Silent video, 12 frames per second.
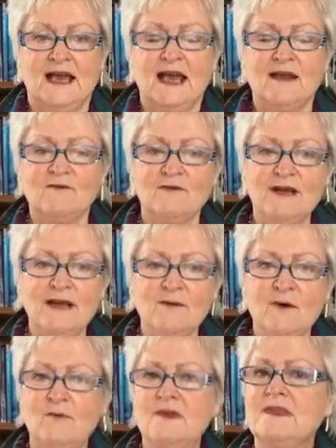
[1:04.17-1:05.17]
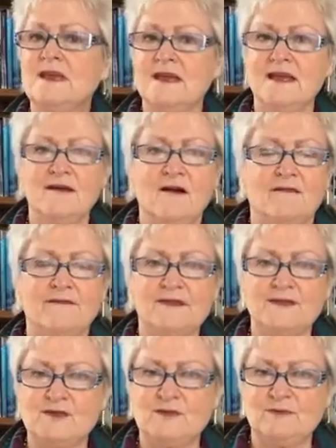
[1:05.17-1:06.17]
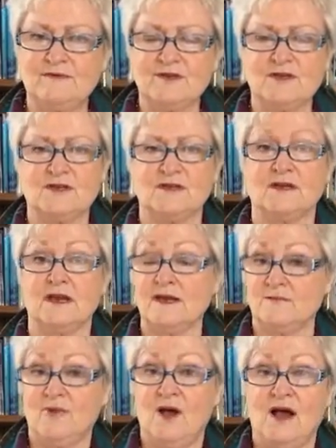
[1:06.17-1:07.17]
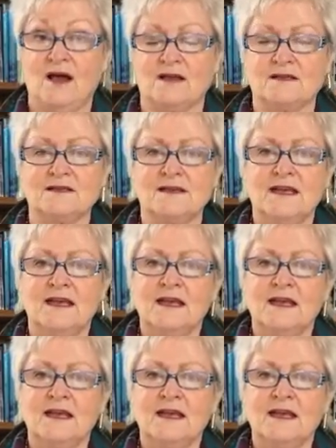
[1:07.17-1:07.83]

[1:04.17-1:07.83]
And really what we're thinking of in supervision, in part,